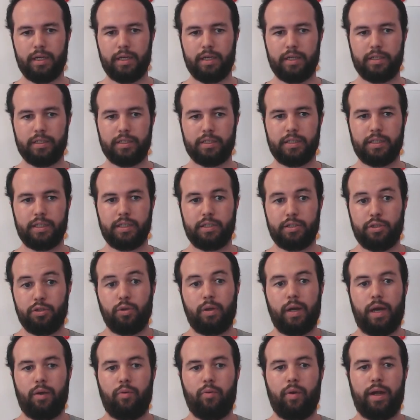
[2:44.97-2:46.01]
since you
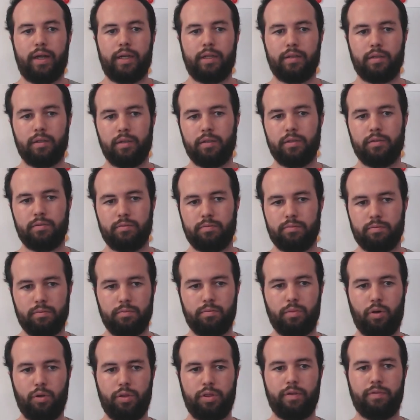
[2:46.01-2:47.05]
can write
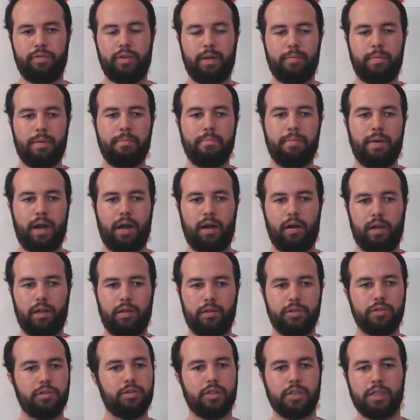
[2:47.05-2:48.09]
both of them in parallel.
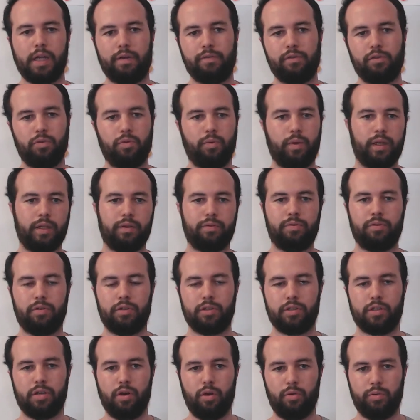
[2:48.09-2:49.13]
You just have to wait for the
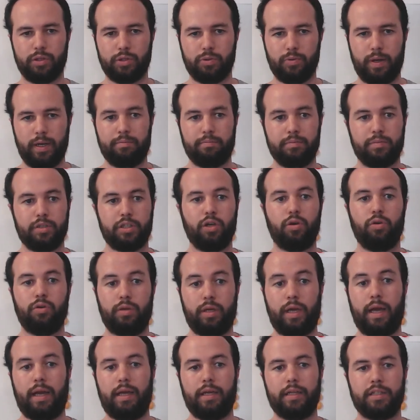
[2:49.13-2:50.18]
slowest one. So
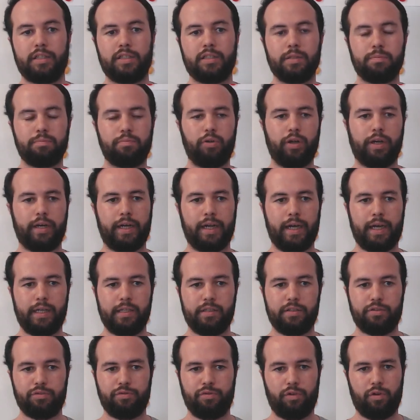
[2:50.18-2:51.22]
yeah, it's pretty
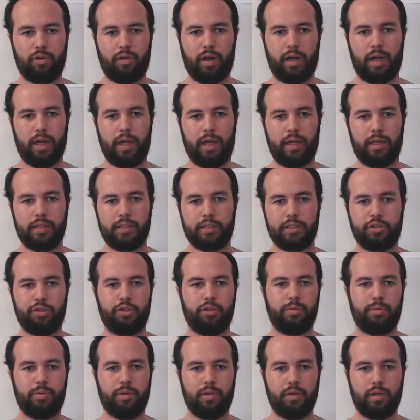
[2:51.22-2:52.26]
nice for a
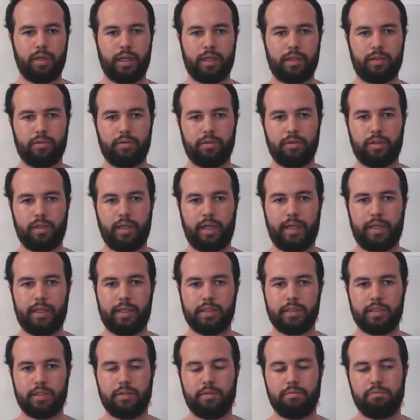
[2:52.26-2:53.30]
server that
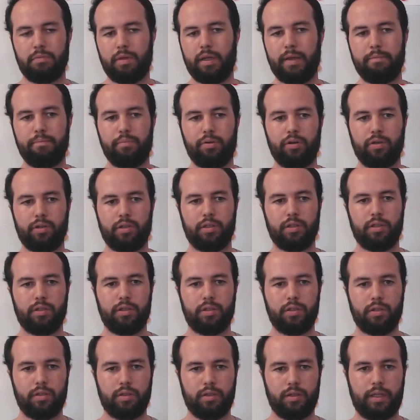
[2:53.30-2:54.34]
contains important
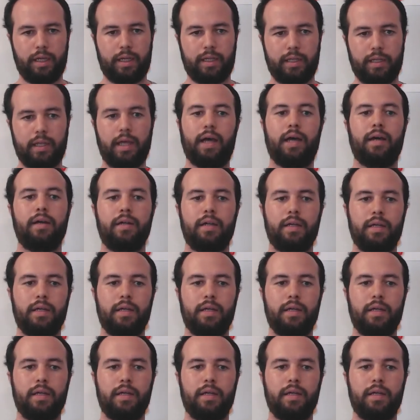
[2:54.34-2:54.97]
data.